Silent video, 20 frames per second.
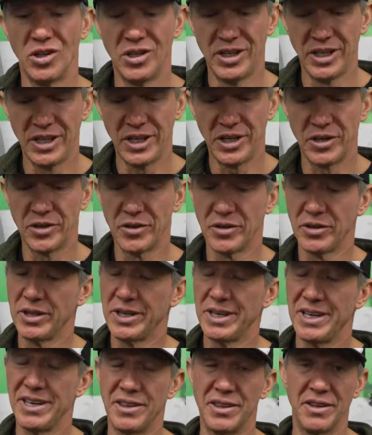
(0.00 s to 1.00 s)

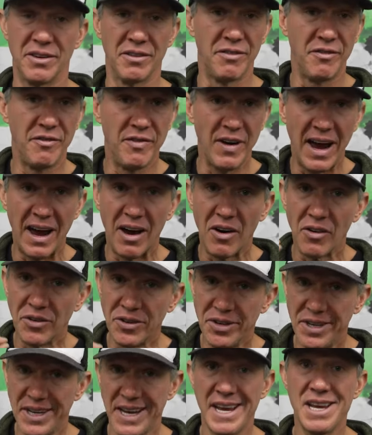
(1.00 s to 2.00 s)
literally the
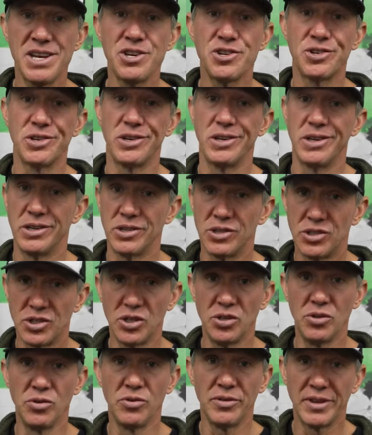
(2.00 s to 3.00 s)
foundation
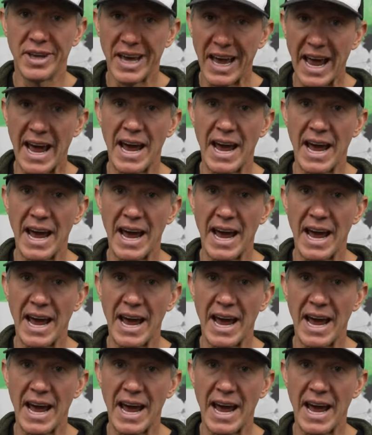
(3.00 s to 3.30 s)
to the